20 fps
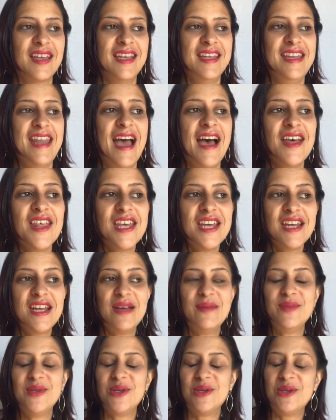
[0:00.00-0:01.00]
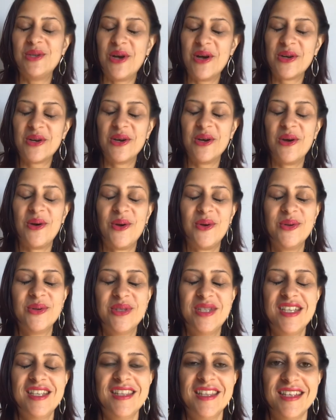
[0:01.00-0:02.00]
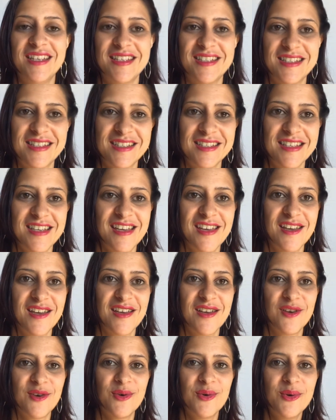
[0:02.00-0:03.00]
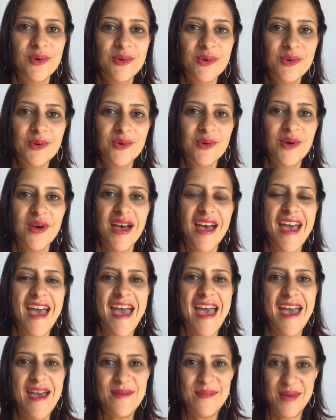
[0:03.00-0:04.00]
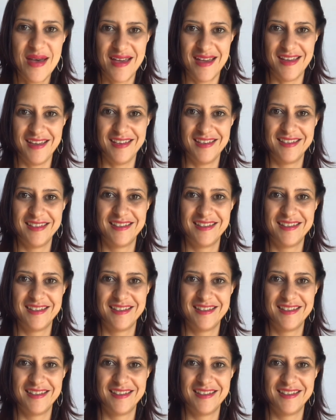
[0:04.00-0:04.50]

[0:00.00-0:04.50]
now that I'm no longer holding this, who am I?